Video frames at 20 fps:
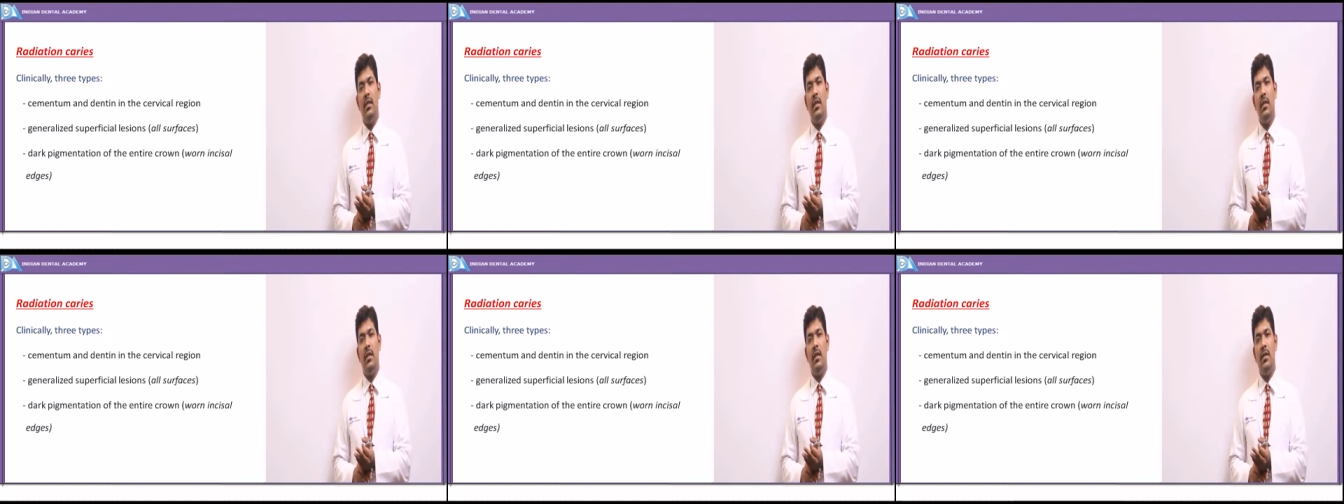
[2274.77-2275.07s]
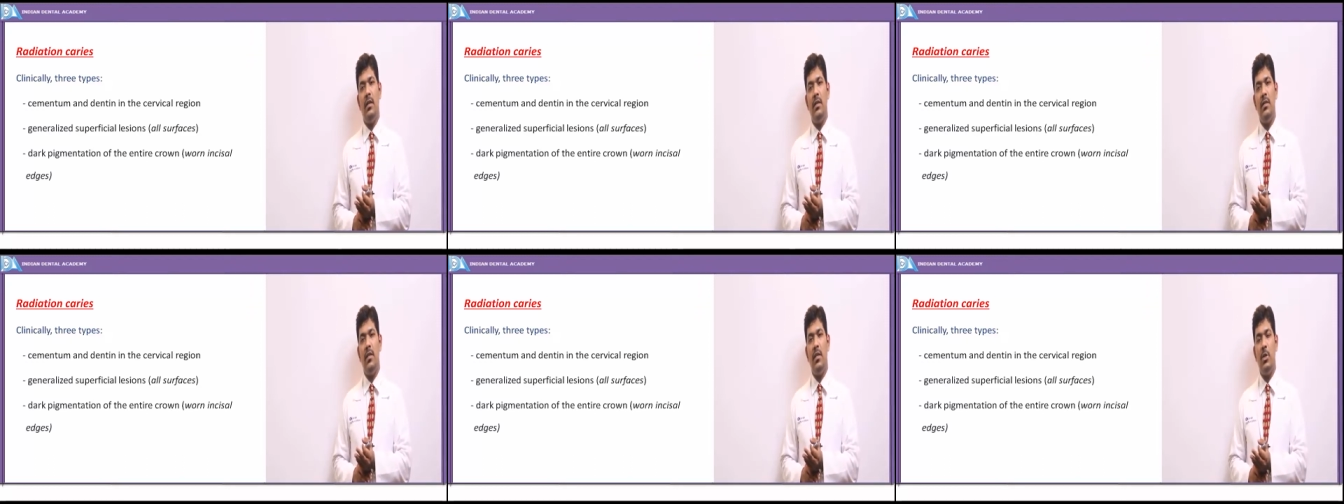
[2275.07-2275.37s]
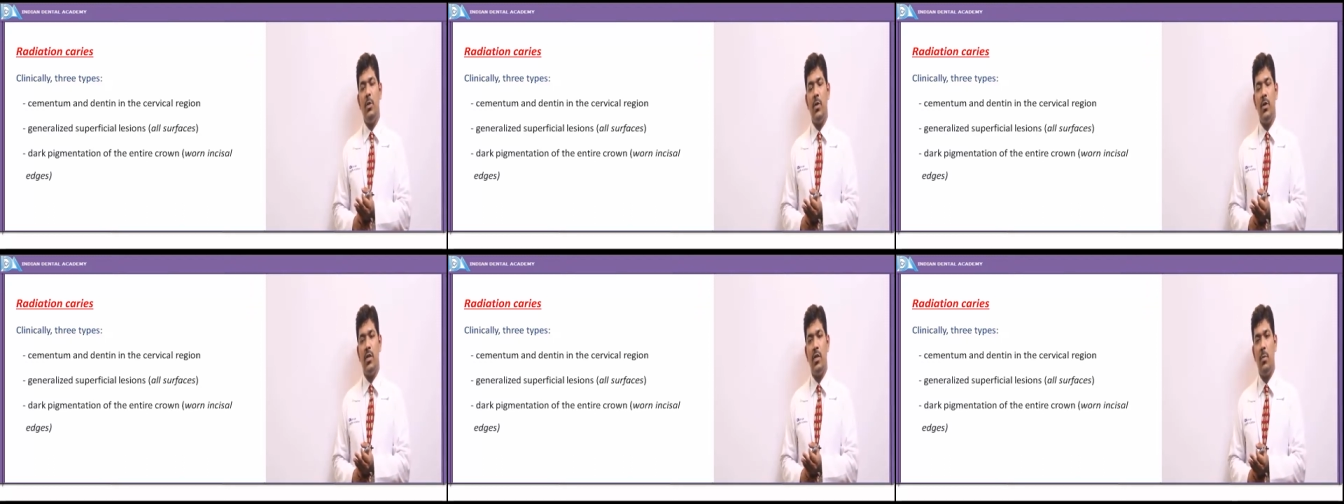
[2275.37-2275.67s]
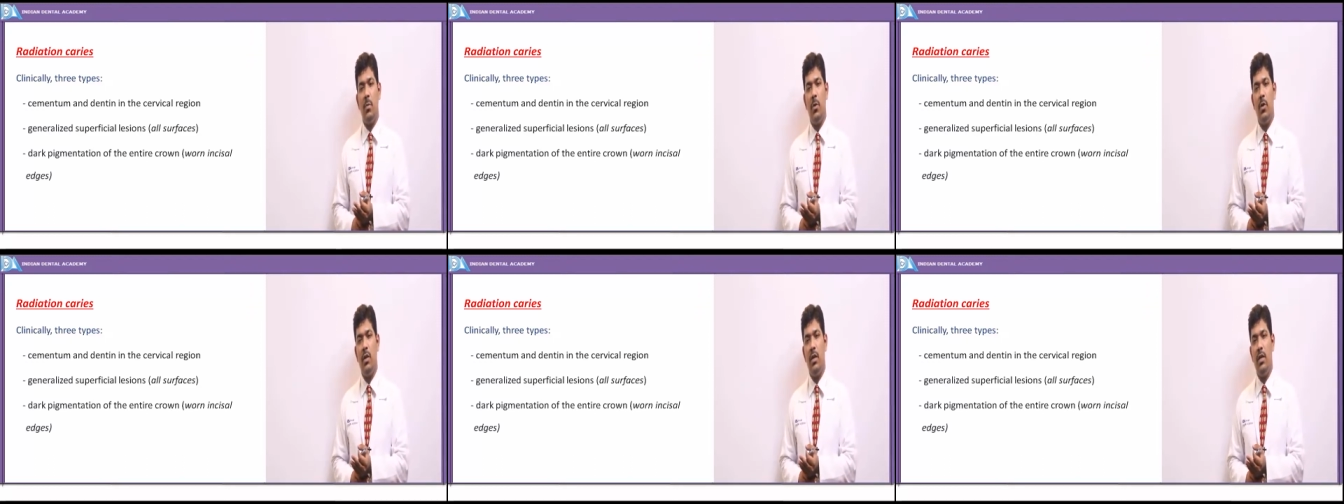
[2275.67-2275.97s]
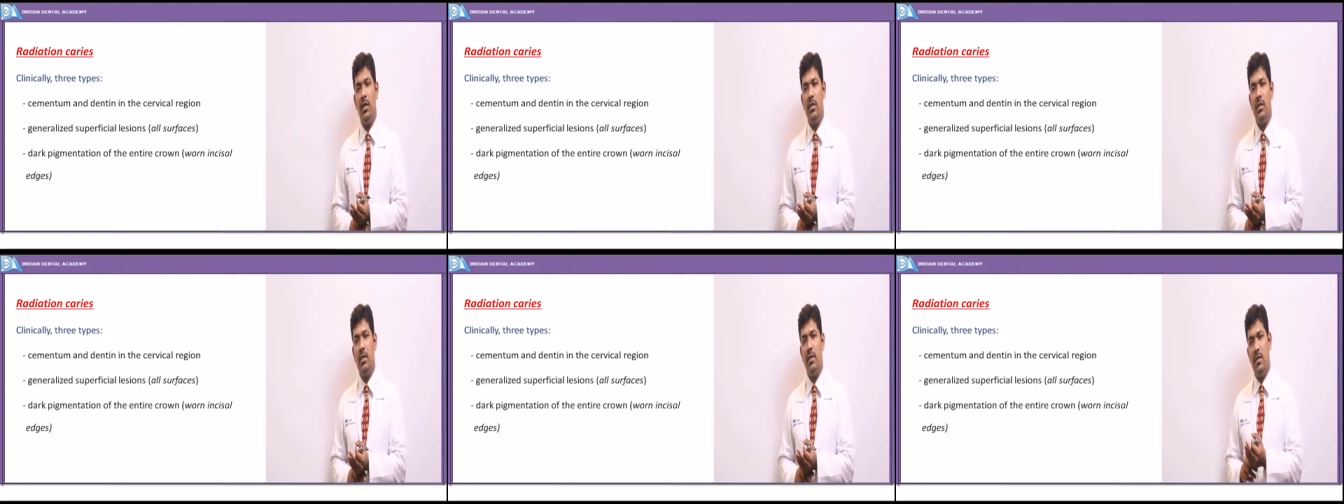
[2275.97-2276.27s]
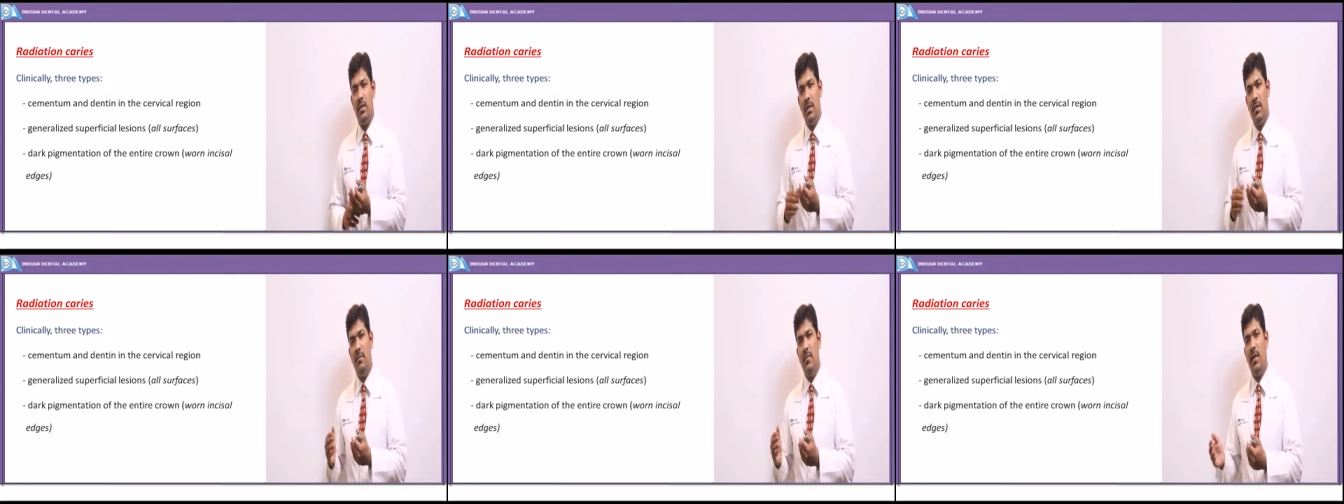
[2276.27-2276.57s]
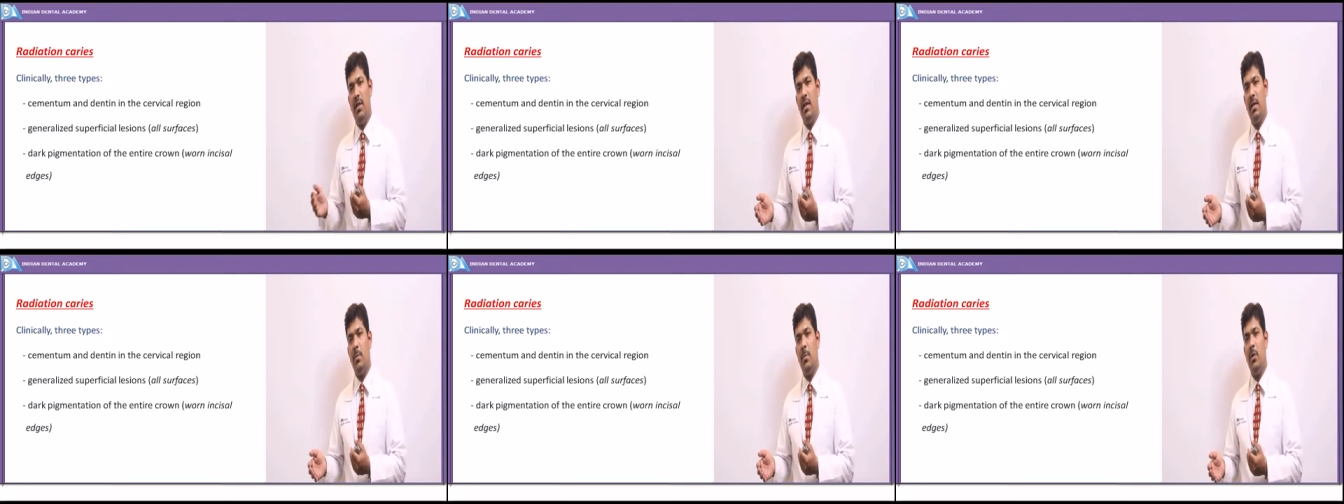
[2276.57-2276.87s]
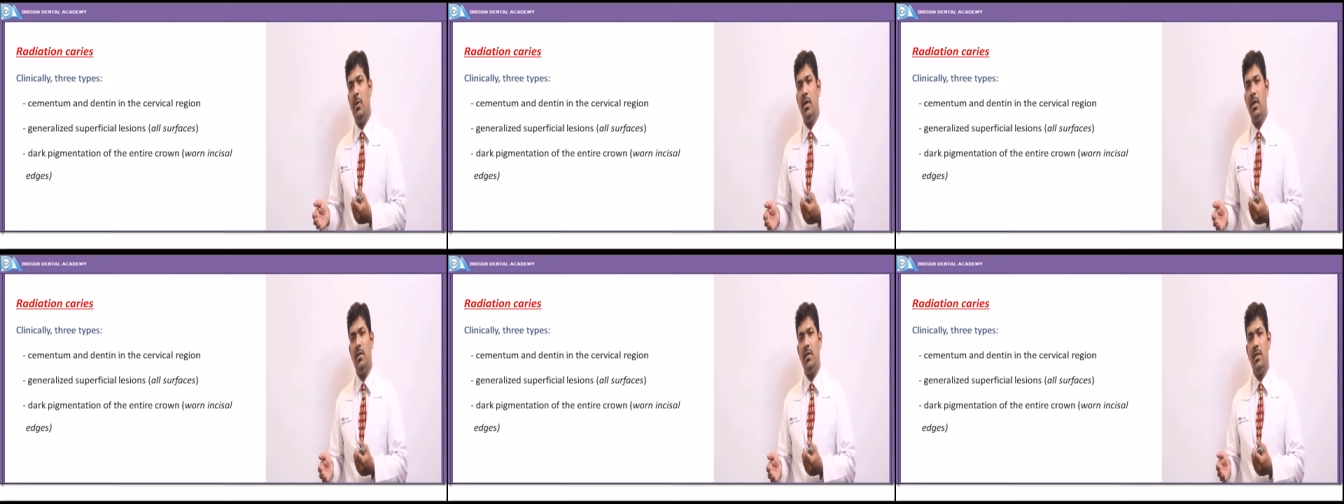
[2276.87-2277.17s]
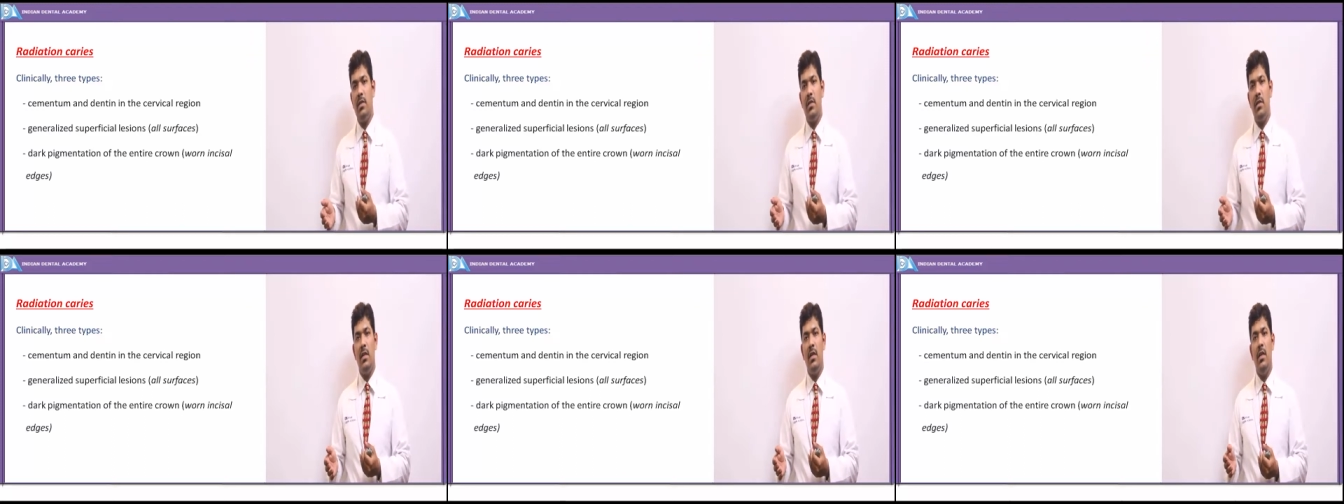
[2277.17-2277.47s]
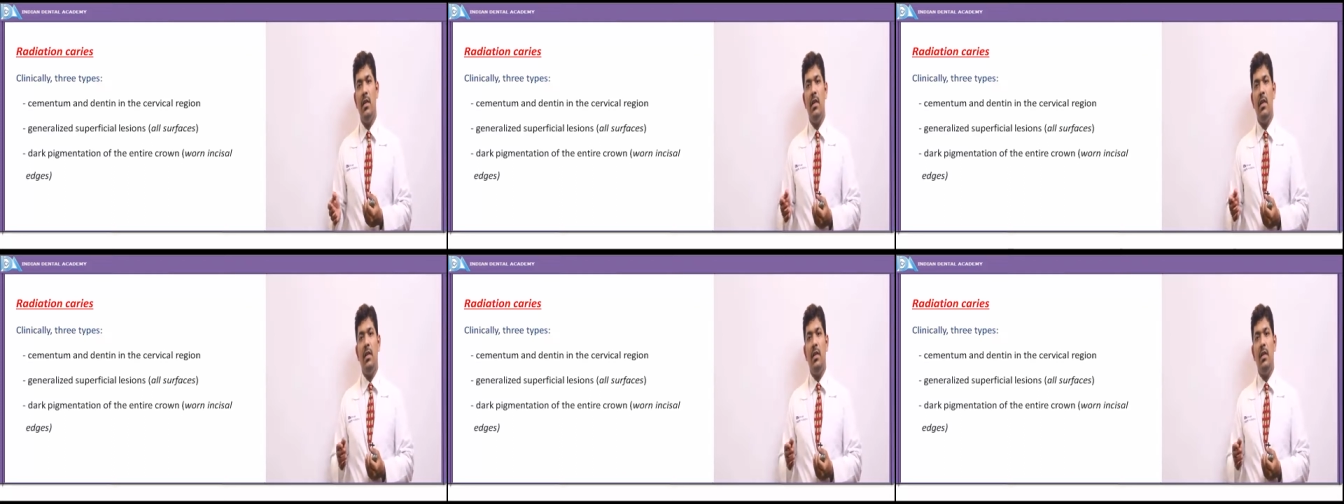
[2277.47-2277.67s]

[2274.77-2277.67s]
the situation progresses, severity progresses.